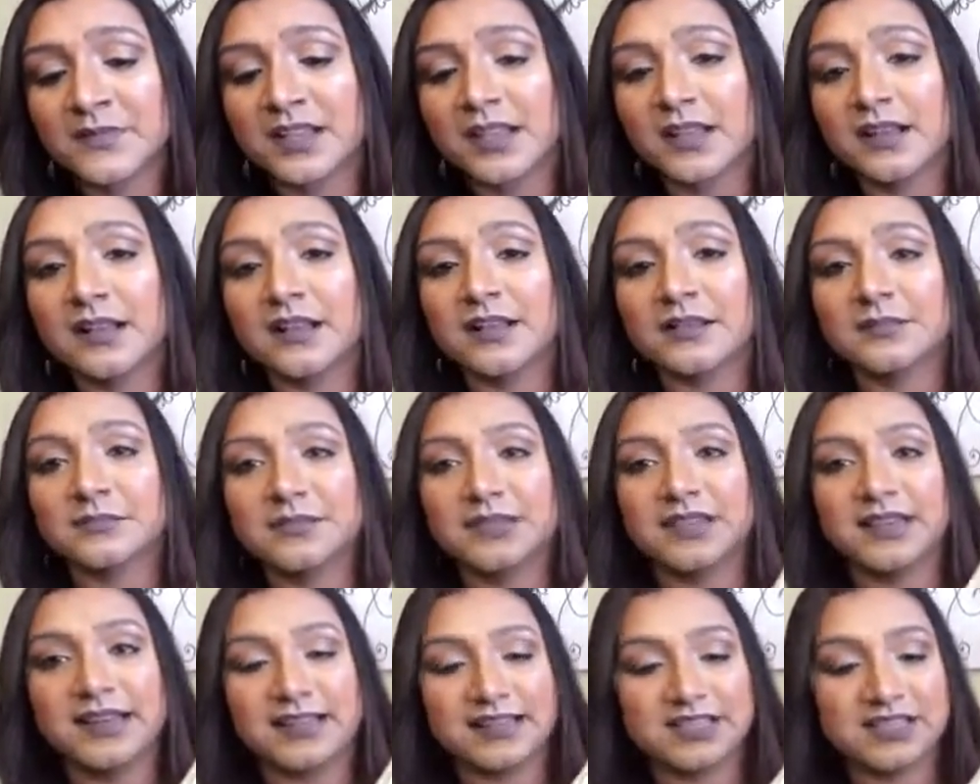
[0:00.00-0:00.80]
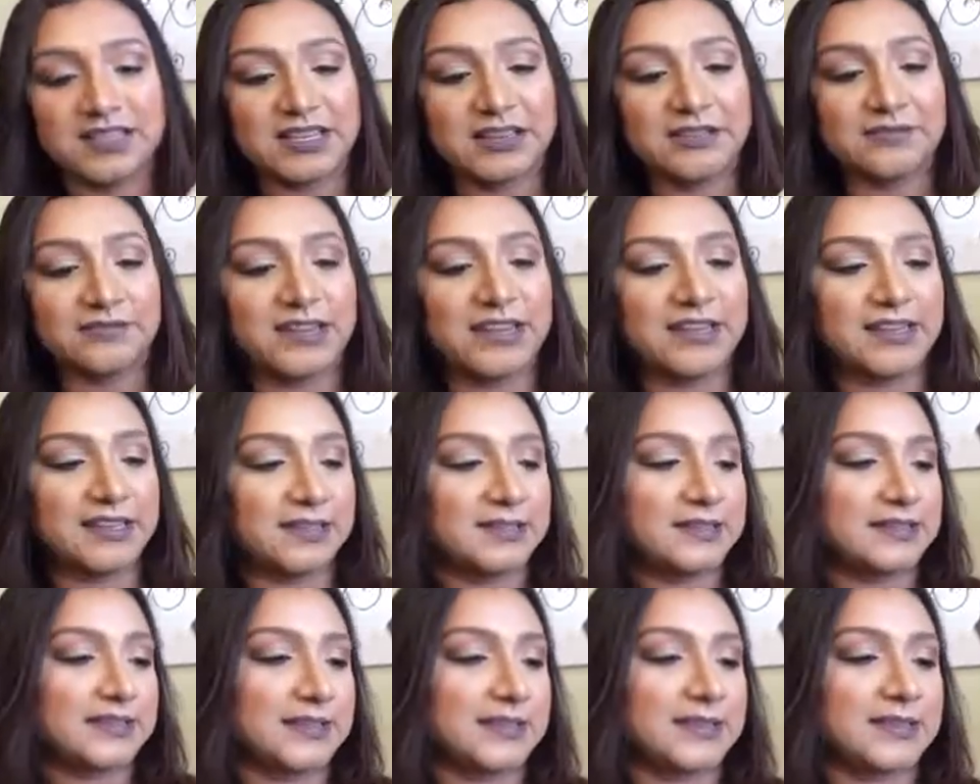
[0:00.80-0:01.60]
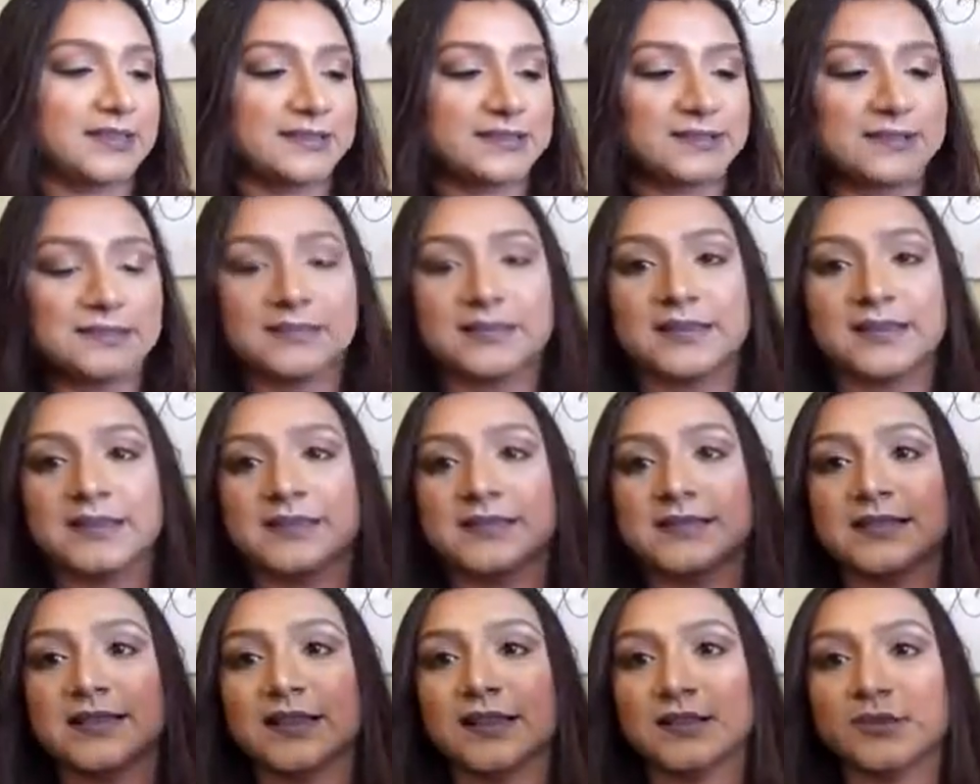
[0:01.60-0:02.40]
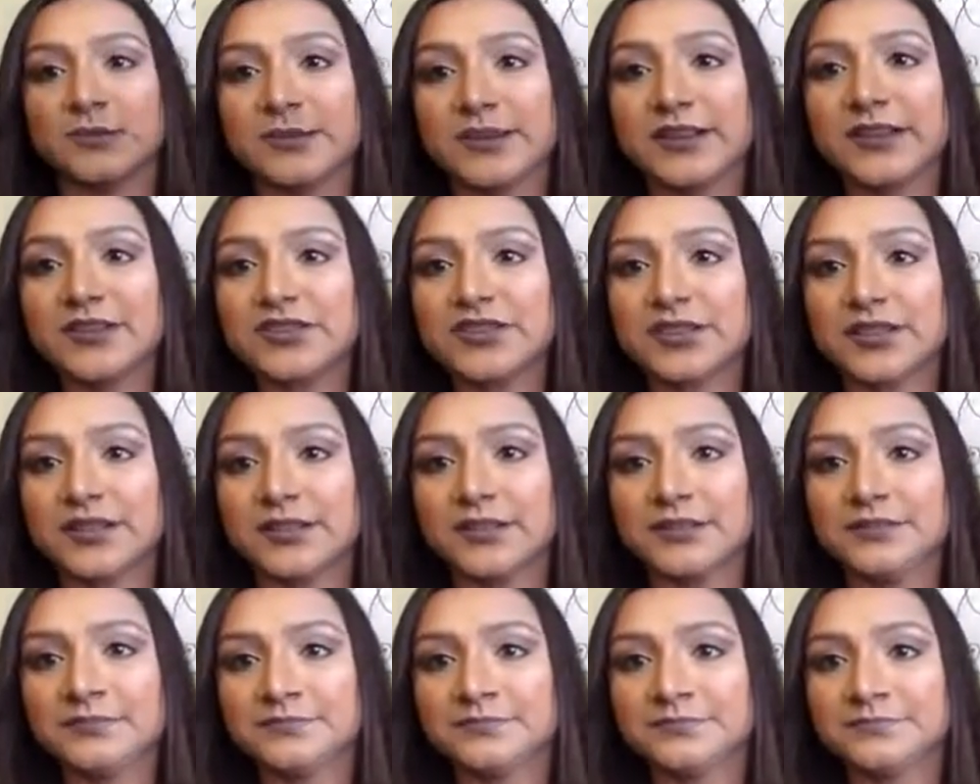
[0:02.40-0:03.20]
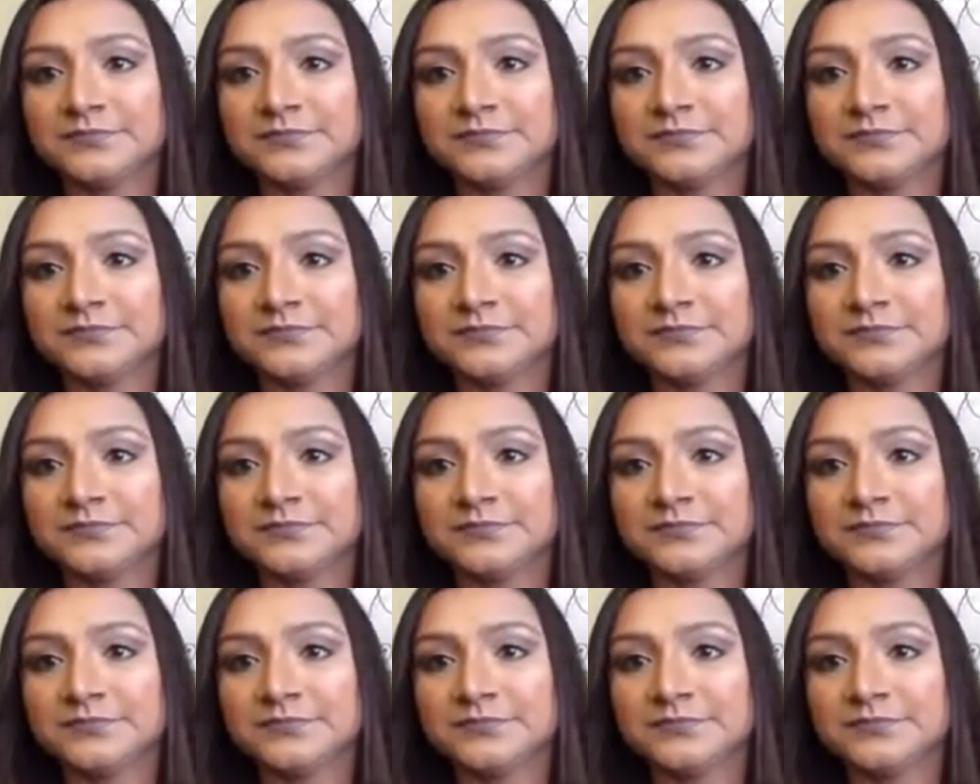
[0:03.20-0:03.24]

The next ingredient is this aloe vera gel.